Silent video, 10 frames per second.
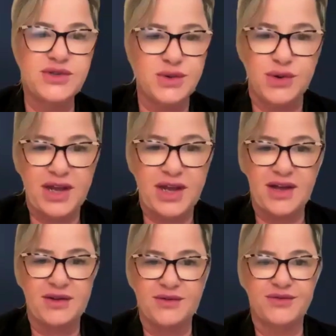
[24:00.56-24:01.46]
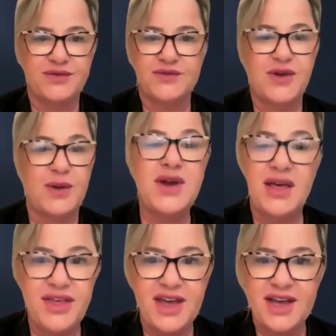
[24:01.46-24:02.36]
story of from
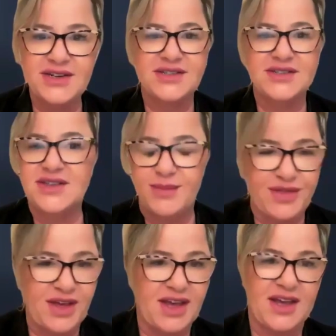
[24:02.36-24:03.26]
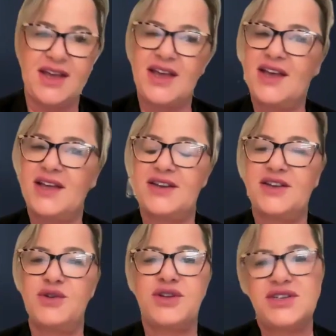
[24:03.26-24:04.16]
nothing yeah. to something, and
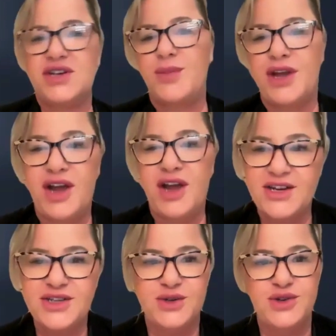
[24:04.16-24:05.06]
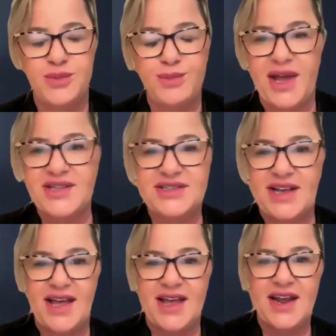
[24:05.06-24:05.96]
you can tell by your attitude, your
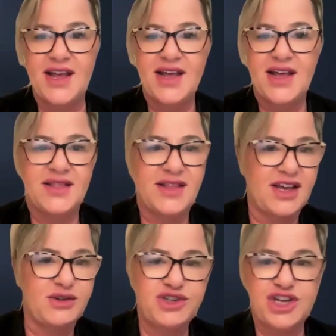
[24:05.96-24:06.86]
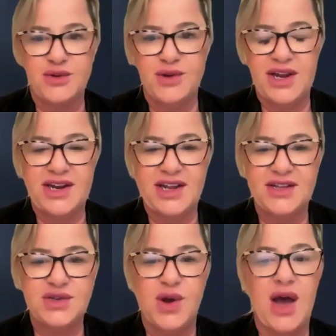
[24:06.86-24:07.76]
mindset that you generated
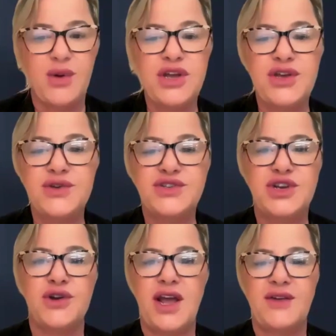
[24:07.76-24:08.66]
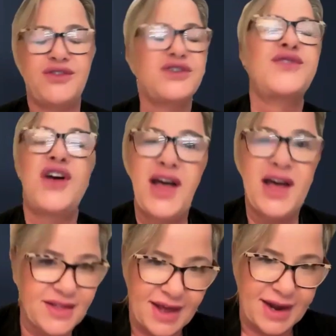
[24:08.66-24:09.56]
it. So how are you using your night? First of all, how
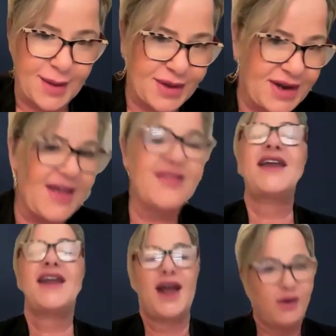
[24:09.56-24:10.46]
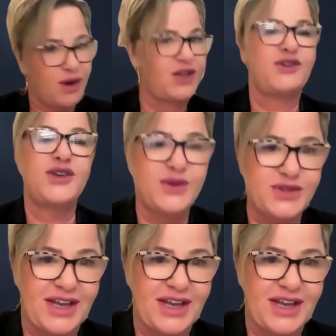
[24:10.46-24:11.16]
did that happen? And then how are you using